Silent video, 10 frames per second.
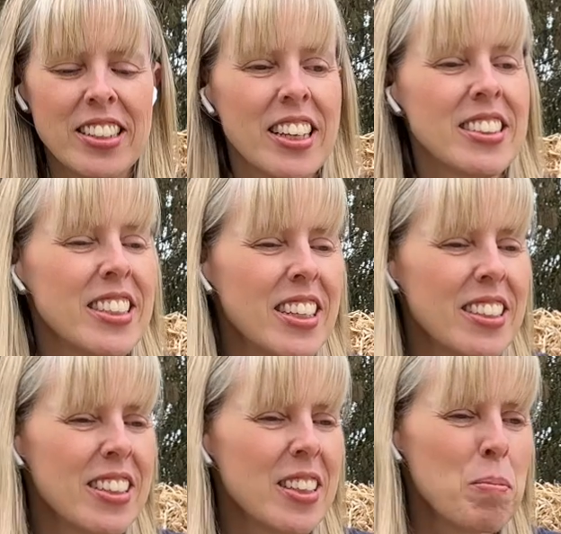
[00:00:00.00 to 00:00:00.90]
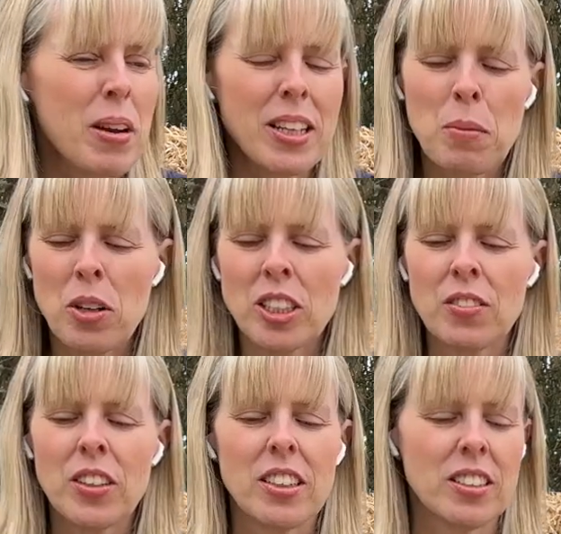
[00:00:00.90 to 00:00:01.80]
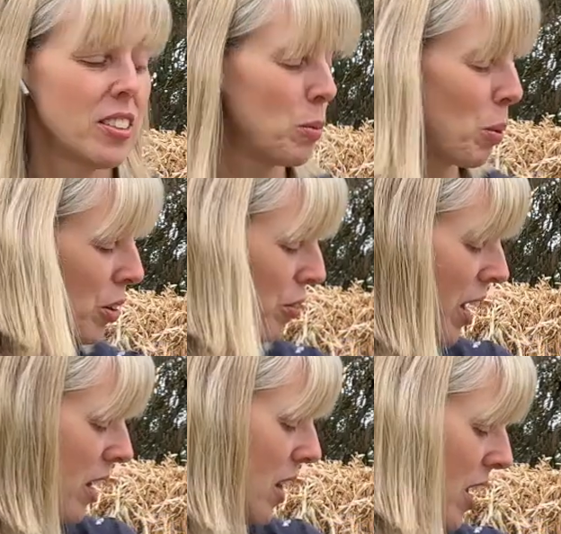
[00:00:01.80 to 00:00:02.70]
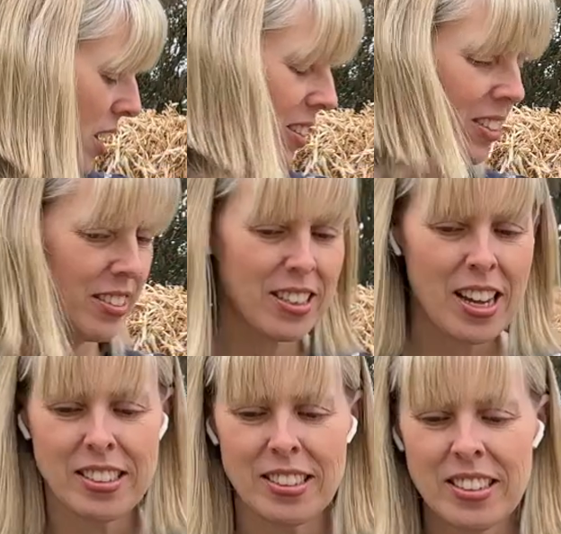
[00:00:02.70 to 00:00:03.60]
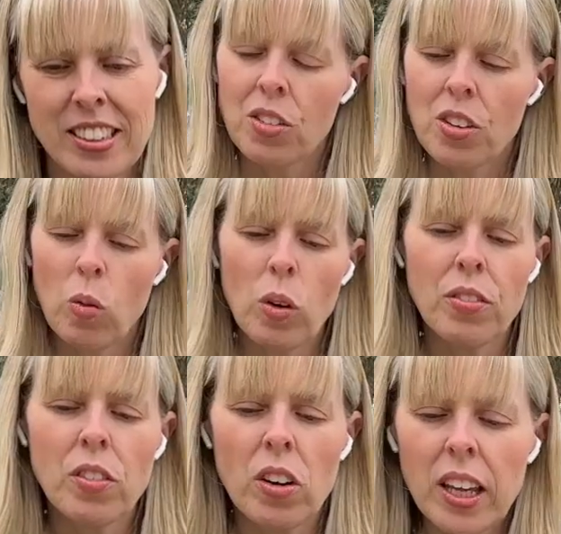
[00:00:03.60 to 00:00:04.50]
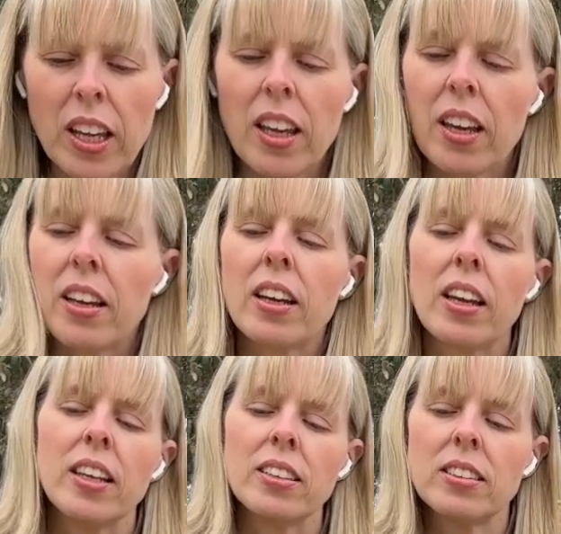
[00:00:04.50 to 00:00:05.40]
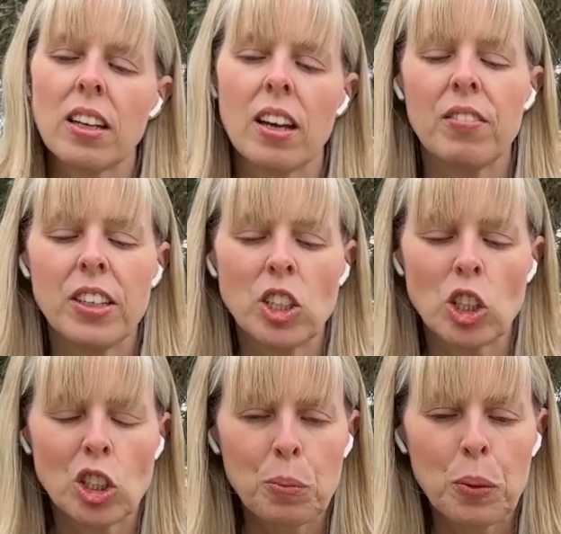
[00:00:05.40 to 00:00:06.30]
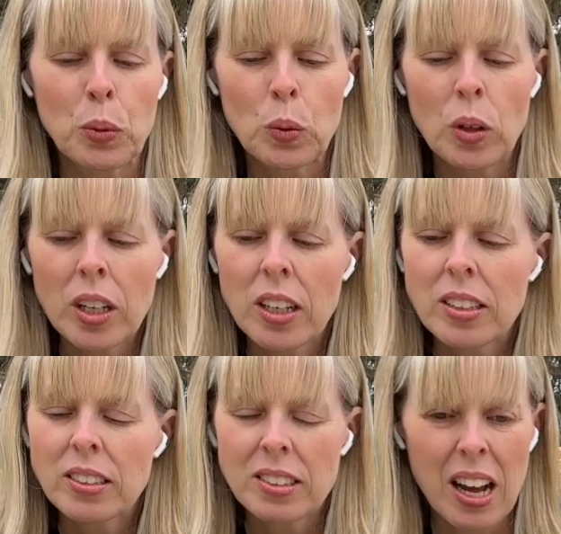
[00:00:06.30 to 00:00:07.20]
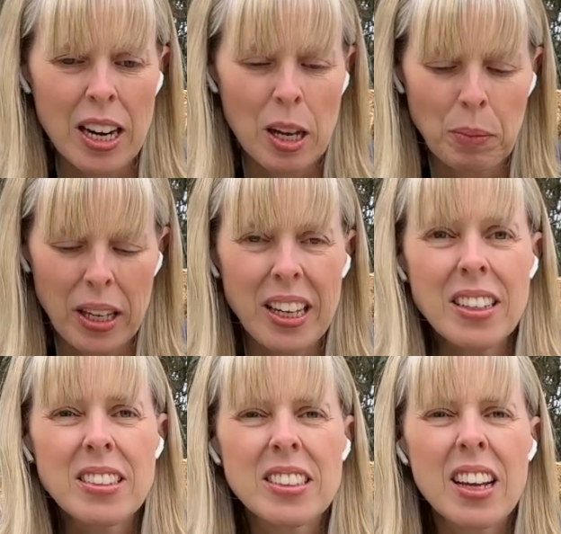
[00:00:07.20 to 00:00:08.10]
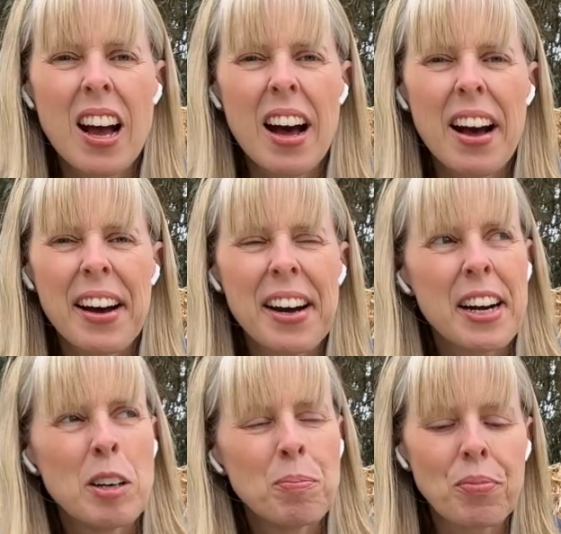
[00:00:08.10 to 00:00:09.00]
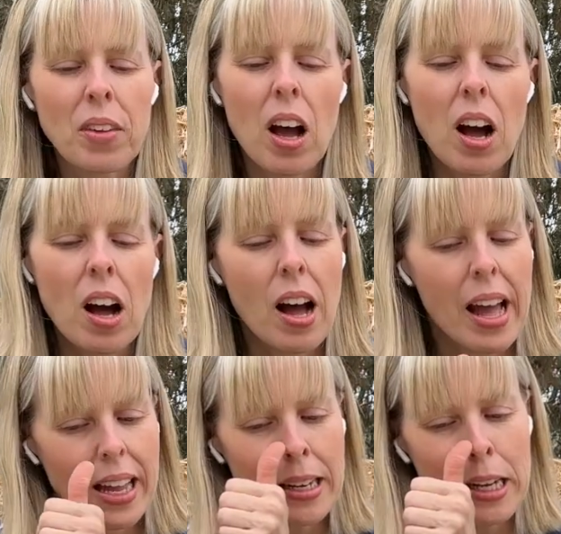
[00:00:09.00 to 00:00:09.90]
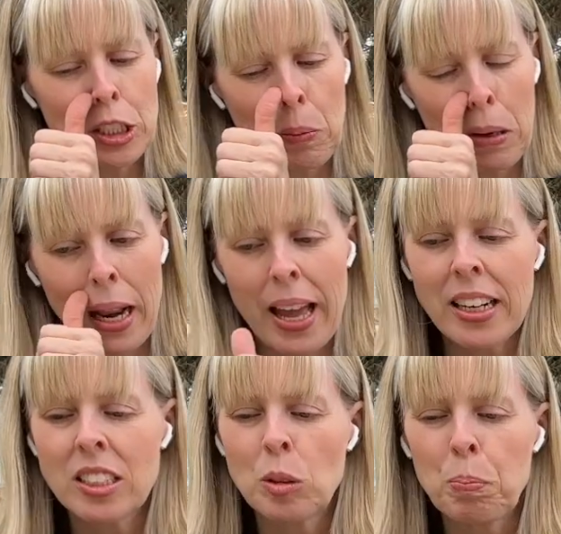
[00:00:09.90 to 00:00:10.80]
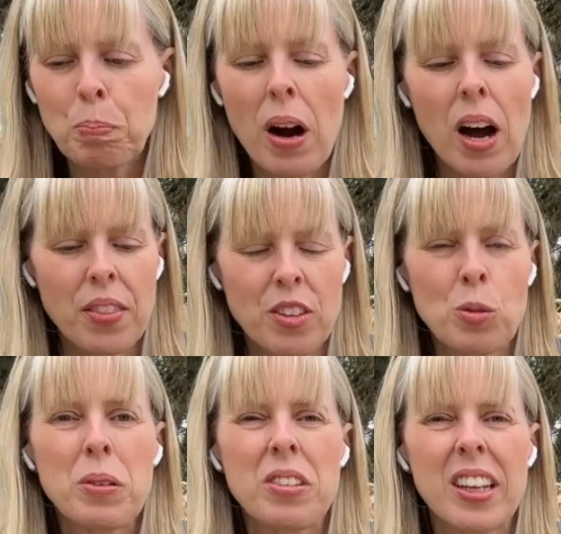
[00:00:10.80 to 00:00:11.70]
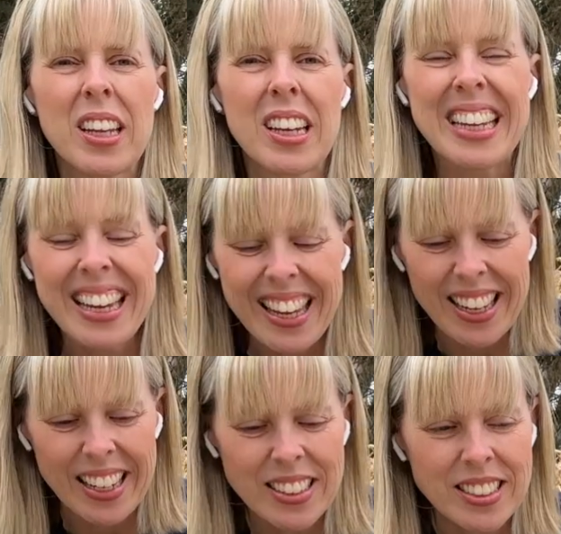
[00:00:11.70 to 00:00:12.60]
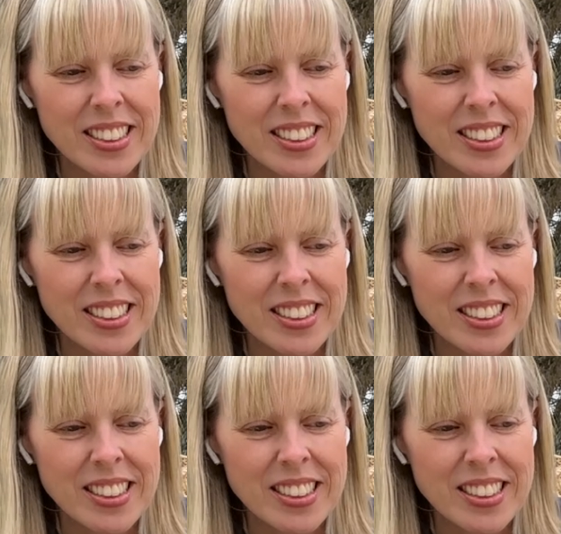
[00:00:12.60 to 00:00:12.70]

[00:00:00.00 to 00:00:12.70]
That's it. Make the most of it. Beautiful out here, isn't it? So what I've got here is a vegetable startup kit. I hadn't actually planned to buy this particular kit.